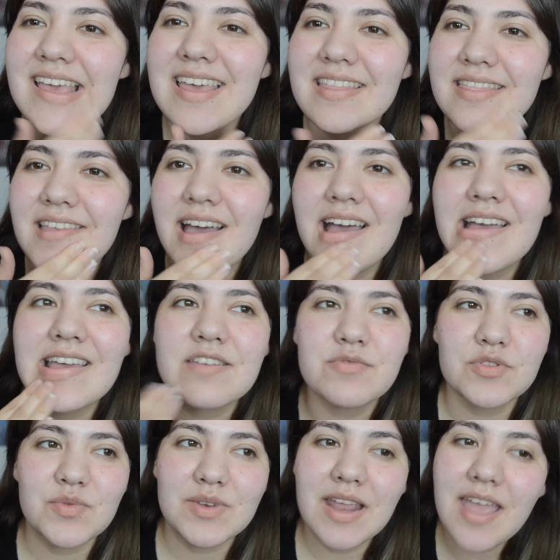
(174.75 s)
and that it
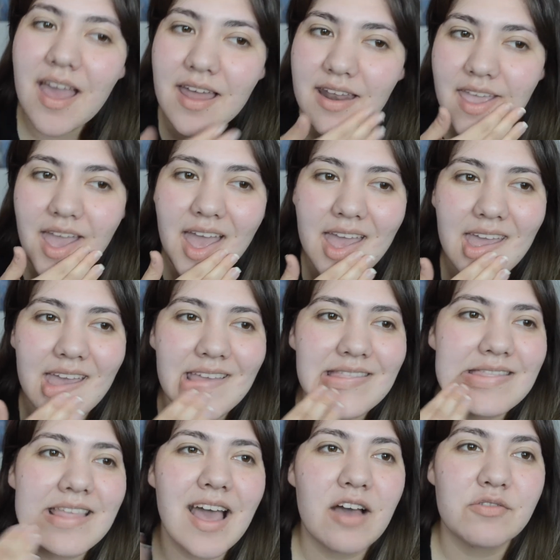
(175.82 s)
was Renée Ahdieh,
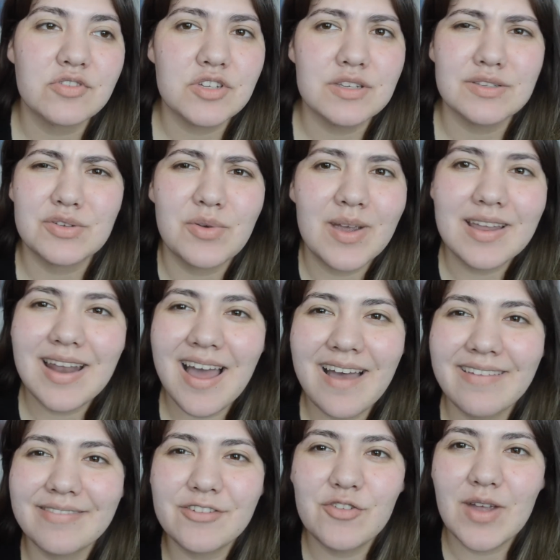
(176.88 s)
and now she's great
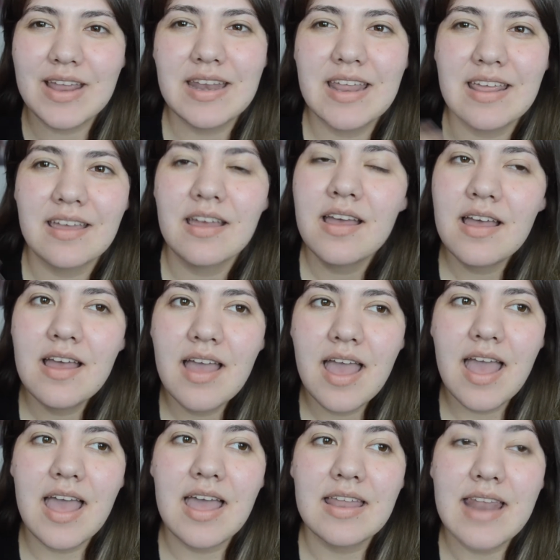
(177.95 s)
at creating
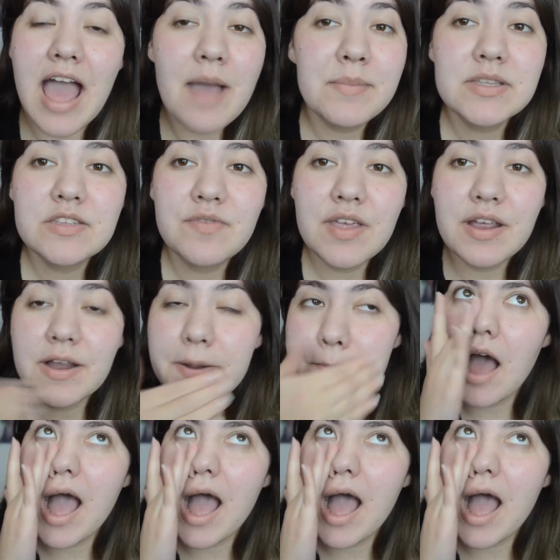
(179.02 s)
an atmosphere.